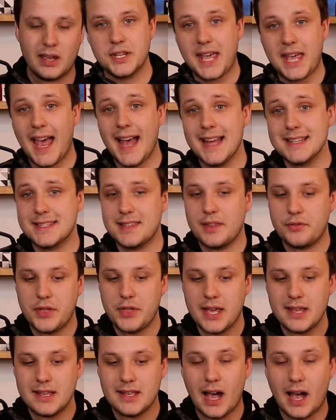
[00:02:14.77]
The cast that
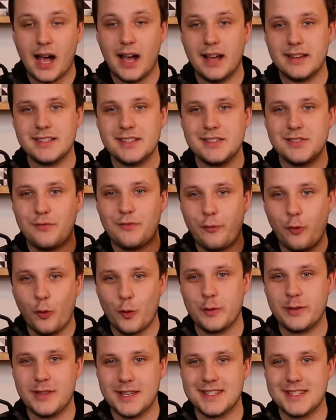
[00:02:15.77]
they got
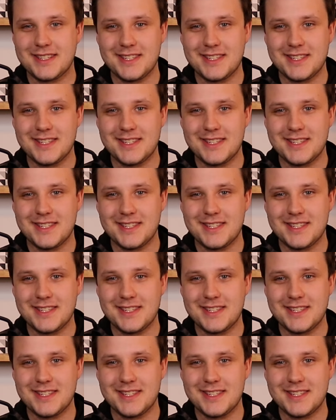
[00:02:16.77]
for this